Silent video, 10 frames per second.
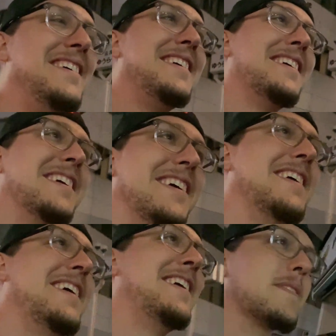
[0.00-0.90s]

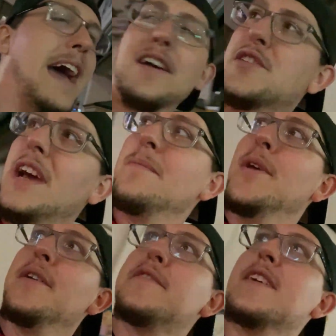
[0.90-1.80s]
uh, actually, I'm
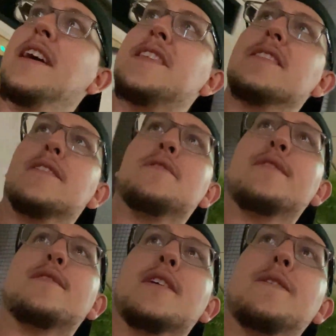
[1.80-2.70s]
noticing, I think they're
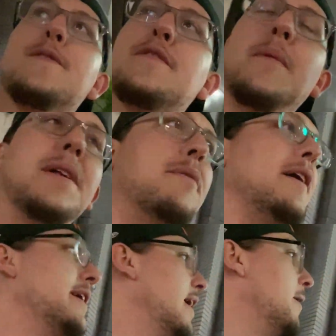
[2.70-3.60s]
just looking for somebody
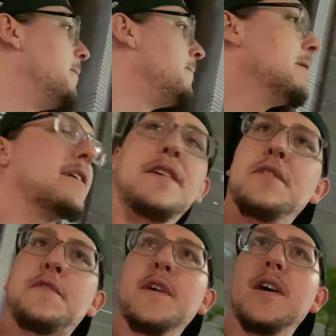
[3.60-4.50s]
right now because I
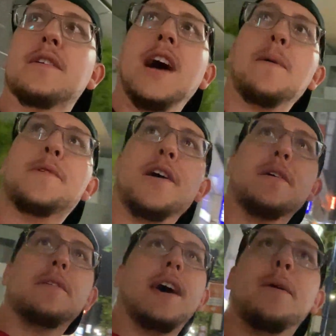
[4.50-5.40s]
just saw a cop car
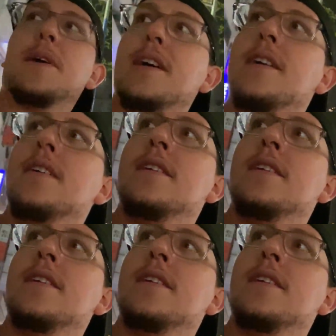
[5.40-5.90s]
go that way.